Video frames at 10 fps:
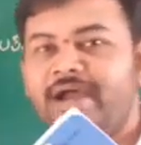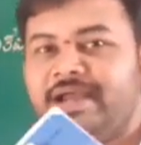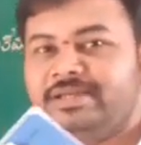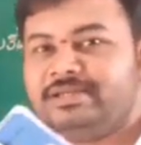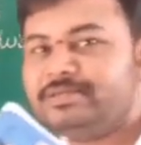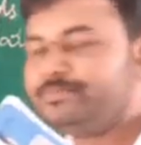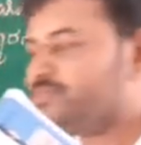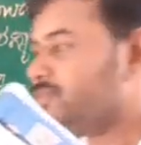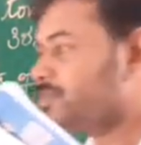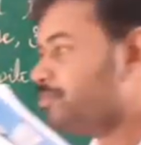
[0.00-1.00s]
and
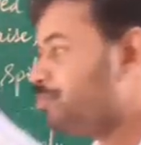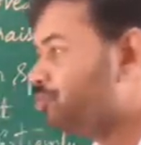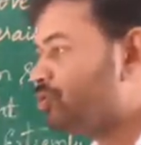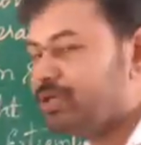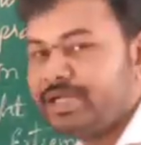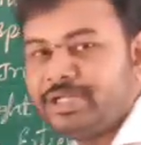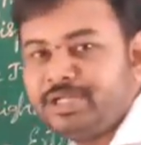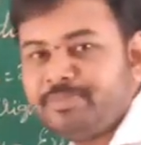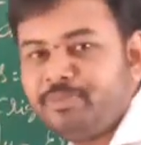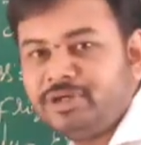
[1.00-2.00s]
put
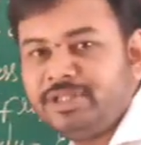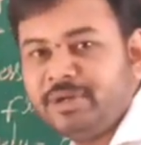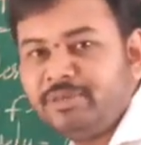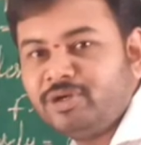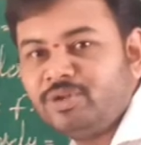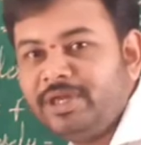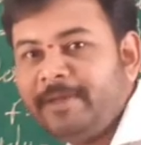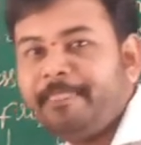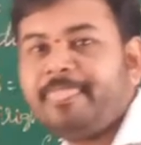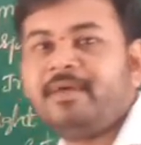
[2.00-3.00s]
them into
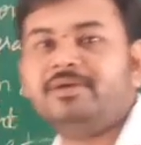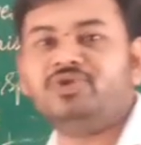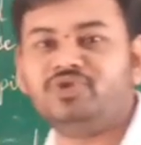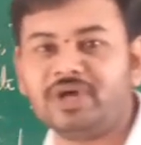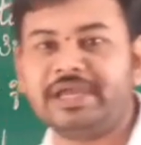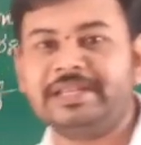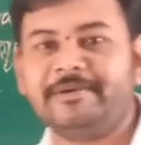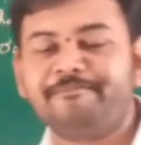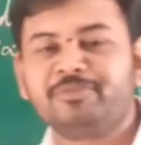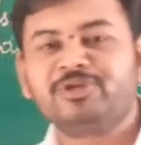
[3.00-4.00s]
the jail.
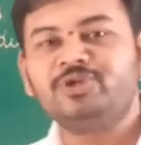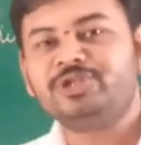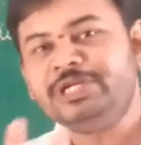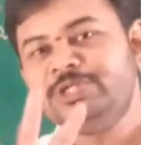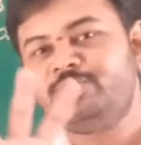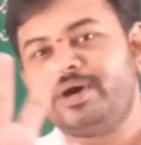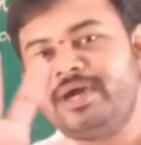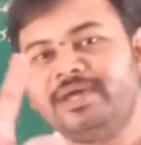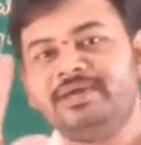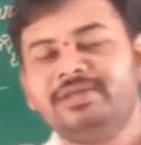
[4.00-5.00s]
So that is
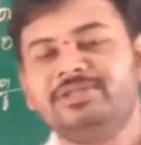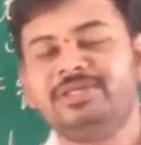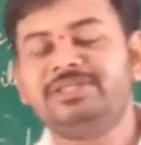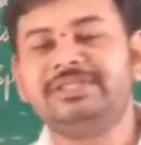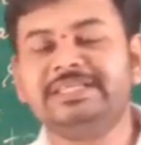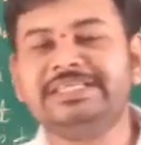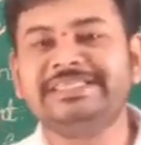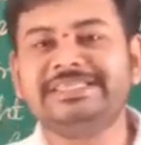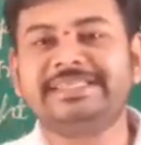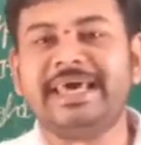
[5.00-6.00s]
why this
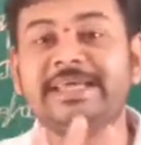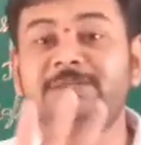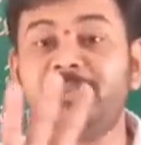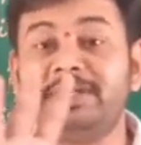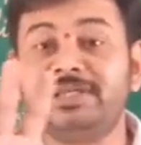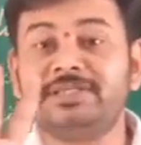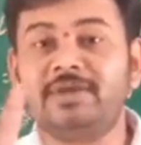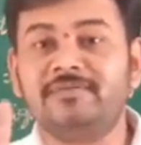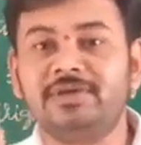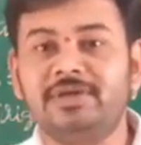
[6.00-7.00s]
is the
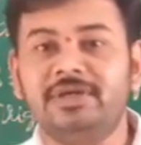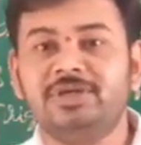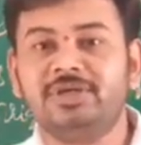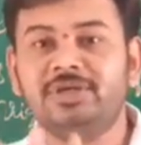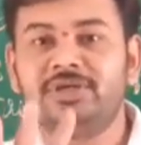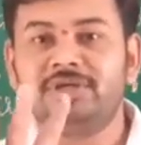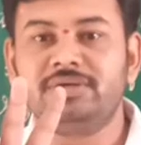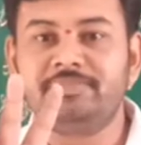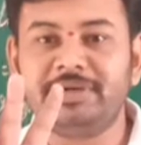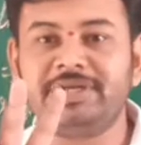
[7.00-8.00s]
expectation of the
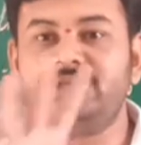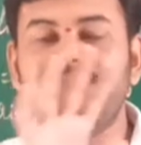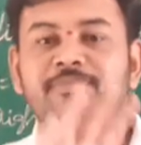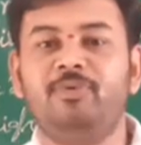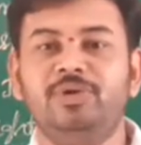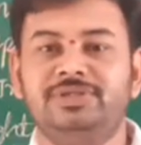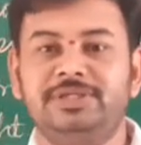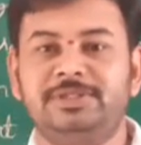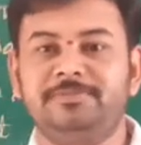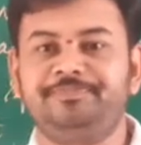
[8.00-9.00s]
British police.